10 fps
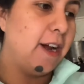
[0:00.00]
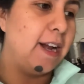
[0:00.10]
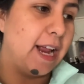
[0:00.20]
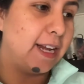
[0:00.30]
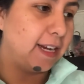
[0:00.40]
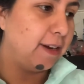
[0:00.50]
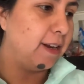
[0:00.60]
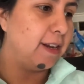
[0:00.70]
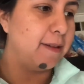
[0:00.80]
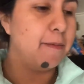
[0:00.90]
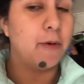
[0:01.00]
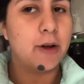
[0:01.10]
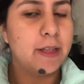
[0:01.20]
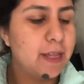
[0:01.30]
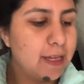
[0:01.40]
and I needed
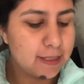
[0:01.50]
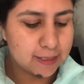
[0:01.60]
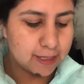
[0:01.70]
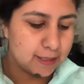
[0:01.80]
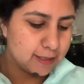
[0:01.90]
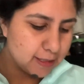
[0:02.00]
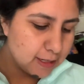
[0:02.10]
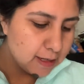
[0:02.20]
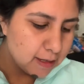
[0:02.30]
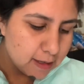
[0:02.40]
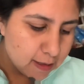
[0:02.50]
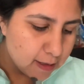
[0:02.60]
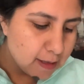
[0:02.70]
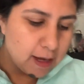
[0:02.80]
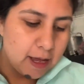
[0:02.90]
more of these because
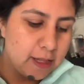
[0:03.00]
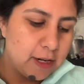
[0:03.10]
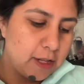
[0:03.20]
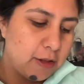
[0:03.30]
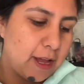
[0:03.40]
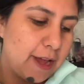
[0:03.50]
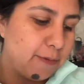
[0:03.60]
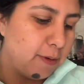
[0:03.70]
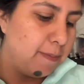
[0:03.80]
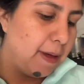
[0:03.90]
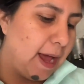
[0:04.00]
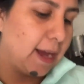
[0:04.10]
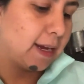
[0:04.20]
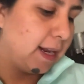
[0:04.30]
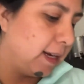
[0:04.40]
I literally only had one
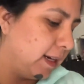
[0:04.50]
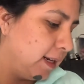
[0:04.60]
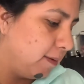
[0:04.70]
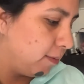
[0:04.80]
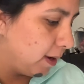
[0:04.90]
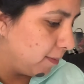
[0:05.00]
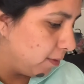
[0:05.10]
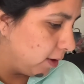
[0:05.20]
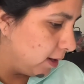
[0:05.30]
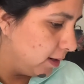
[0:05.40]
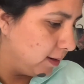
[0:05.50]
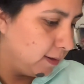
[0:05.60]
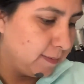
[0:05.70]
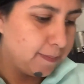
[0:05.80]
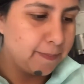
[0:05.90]
pack and I needed way more.
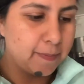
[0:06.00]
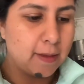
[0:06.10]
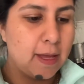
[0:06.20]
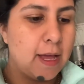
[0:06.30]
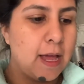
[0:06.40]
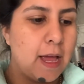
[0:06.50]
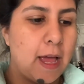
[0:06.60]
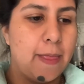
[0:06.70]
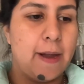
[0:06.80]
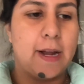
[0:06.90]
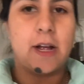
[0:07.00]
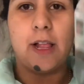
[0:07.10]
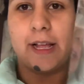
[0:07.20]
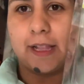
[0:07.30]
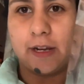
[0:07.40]
And then I
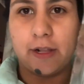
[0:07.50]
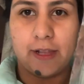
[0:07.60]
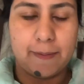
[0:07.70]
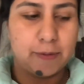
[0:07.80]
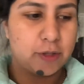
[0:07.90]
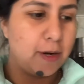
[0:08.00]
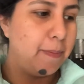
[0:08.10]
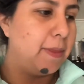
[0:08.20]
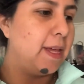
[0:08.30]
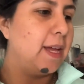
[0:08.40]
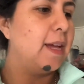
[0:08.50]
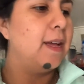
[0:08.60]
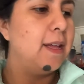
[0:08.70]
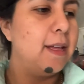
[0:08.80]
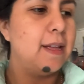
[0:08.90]
got a little lip scrub
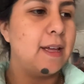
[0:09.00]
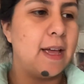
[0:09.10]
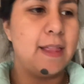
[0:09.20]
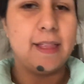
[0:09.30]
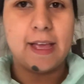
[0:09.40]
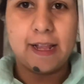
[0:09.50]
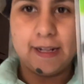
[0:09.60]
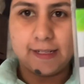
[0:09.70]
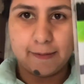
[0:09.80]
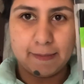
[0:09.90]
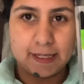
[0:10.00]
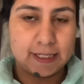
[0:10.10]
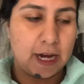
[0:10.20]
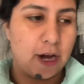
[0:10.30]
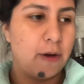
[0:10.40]
thing and then some
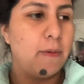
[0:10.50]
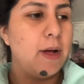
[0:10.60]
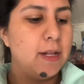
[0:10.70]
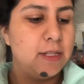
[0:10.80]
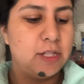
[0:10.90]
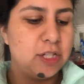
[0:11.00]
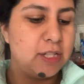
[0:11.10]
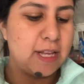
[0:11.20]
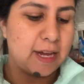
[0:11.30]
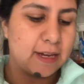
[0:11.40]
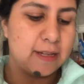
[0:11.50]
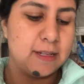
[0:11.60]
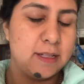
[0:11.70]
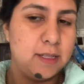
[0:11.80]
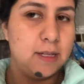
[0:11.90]
mascara ones, just a
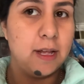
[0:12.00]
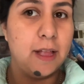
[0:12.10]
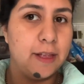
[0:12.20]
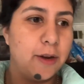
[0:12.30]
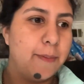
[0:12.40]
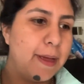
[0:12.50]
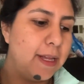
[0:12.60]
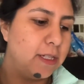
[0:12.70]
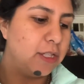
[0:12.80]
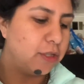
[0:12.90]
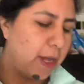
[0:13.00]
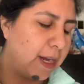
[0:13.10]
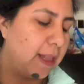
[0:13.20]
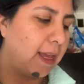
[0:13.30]
little bit, just so I